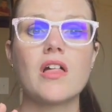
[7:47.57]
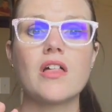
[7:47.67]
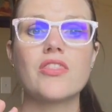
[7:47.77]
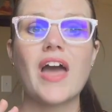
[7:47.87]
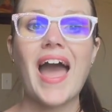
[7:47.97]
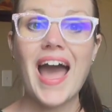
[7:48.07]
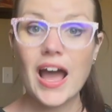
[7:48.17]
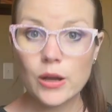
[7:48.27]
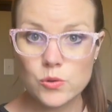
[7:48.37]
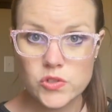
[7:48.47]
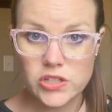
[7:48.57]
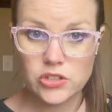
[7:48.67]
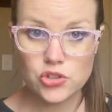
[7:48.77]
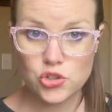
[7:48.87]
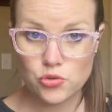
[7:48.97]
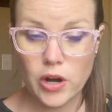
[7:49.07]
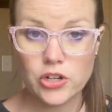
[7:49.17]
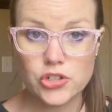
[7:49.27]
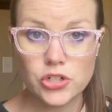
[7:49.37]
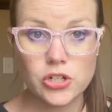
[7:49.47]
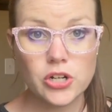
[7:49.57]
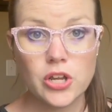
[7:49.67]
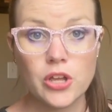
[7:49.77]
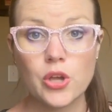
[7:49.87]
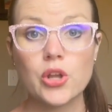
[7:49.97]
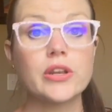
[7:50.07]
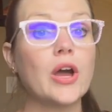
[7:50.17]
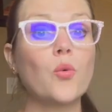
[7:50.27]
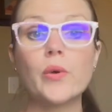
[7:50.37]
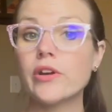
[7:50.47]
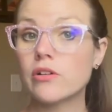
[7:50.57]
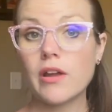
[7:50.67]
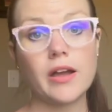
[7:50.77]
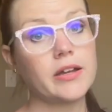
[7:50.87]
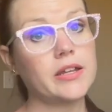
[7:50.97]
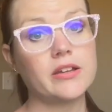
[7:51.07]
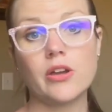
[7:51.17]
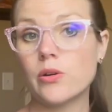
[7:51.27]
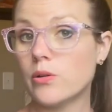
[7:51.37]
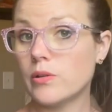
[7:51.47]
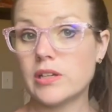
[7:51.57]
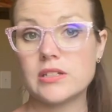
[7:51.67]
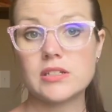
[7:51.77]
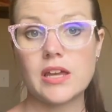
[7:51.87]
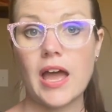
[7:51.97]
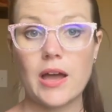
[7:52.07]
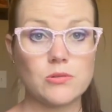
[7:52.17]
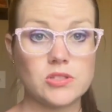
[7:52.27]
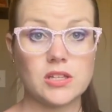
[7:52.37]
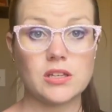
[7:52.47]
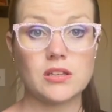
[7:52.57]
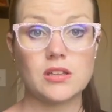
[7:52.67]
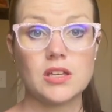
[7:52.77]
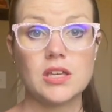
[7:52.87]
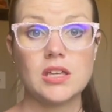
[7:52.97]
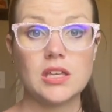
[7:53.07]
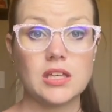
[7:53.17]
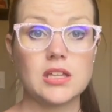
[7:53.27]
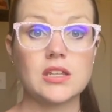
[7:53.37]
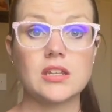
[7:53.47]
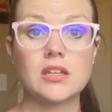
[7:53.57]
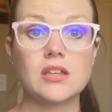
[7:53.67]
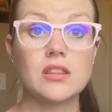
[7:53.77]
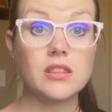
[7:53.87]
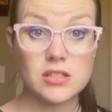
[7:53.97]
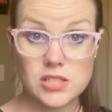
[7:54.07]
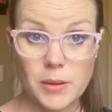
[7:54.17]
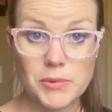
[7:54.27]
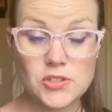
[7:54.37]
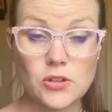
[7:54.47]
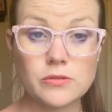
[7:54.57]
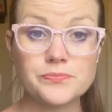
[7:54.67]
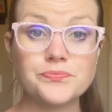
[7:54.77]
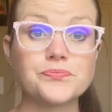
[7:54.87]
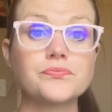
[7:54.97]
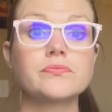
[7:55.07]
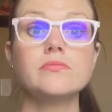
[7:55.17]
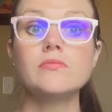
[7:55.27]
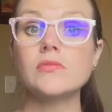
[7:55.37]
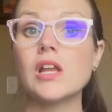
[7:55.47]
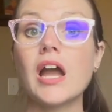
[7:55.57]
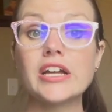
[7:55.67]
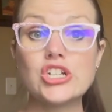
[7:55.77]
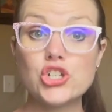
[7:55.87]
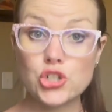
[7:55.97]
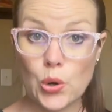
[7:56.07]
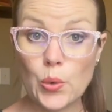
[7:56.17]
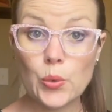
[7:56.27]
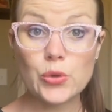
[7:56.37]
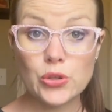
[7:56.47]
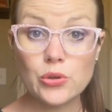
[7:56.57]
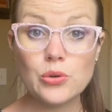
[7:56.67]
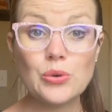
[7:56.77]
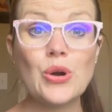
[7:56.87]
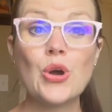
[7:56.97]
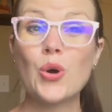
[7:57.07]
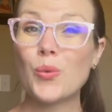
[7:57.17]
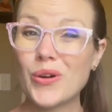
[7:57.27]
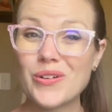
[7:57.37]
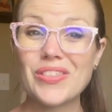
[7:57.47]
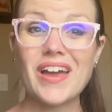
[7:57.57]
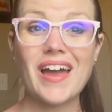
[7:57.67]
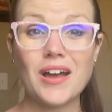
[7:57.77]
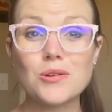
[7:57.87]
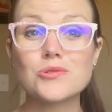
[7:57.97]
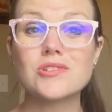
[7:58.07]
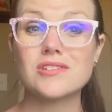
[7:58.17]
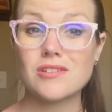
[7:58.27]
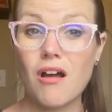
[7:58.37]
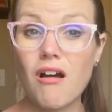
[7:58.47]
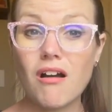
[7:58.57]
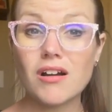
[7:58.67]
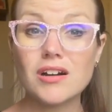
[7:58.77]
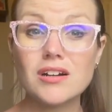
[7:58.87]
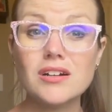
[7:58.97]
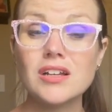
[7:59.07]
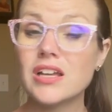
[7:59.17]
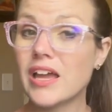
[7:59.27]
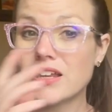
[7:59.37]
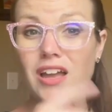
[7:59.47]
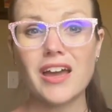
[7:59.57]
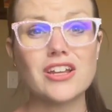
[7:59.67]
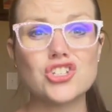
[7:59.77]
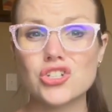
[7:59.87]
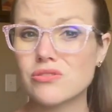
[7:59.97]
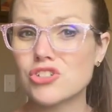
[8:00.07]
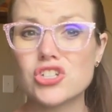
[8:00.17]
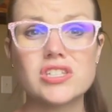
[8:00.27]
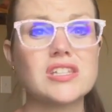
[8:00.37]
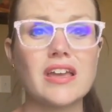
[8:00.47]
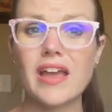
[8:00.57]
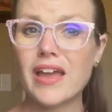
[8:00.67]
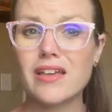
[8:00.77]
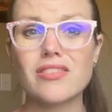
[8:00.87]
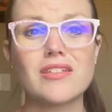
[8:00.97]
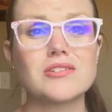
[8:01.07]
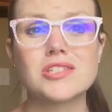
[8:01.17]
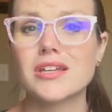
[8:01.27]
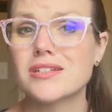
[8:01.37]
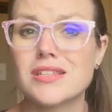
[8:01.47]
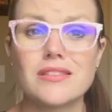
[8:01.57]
the housing structure. Now, we are not going to go into housing in this episode. I show you where the houses are and kind of just say, hey, the sun is in